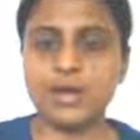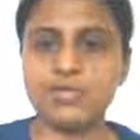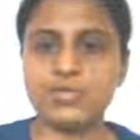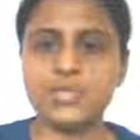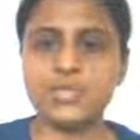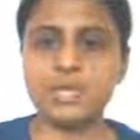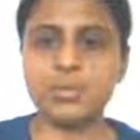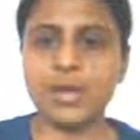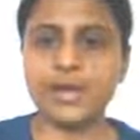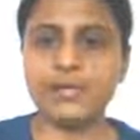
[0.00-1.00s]
the same
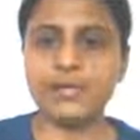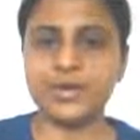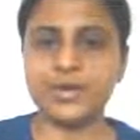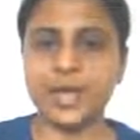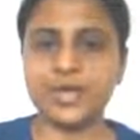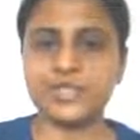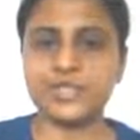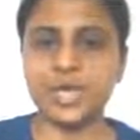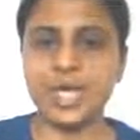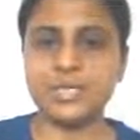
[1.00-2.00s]
kind of interaction
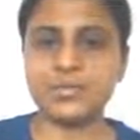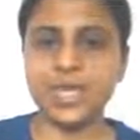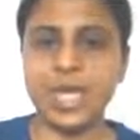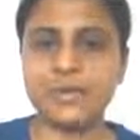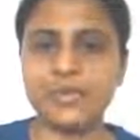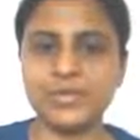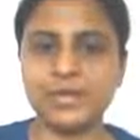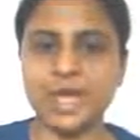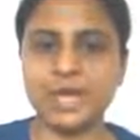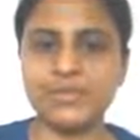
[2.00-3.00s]
as we have in a
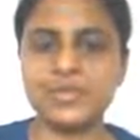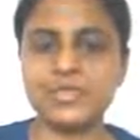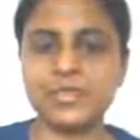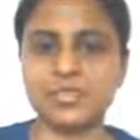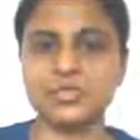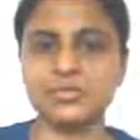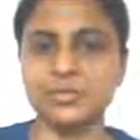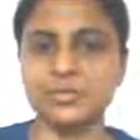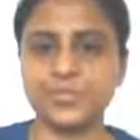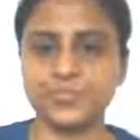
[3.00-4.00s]
live discussion.
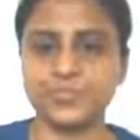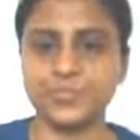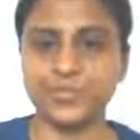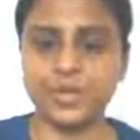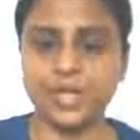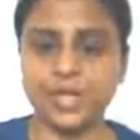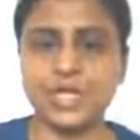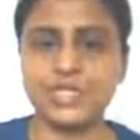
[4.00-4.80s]
And